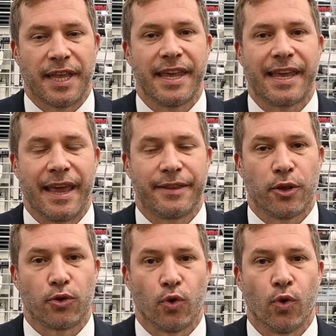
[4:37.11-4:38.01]

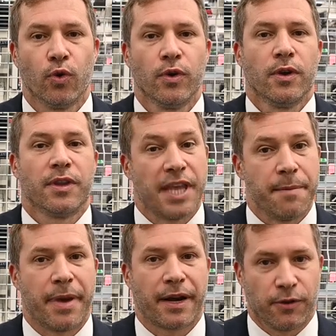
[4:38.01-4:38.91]
dedicated to
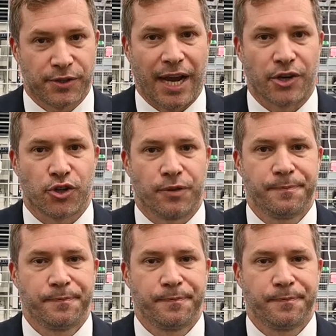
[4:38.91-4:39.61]
timber construction.